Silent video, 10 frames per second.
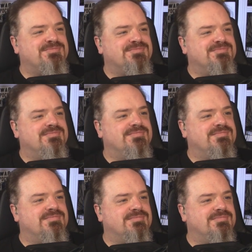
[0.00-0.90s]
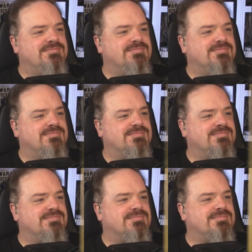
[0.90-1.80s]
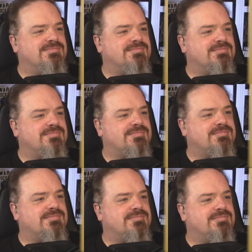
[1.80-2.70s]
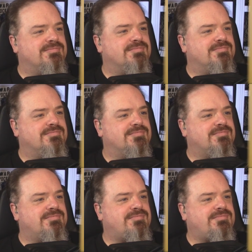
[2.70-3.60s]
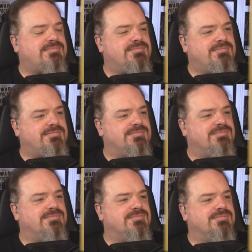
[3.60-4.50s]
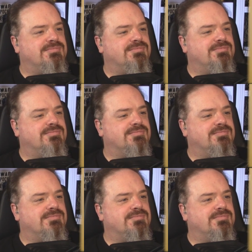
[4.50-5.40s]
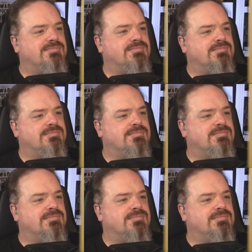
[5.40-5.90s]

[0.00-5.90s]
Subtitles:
(not speaking)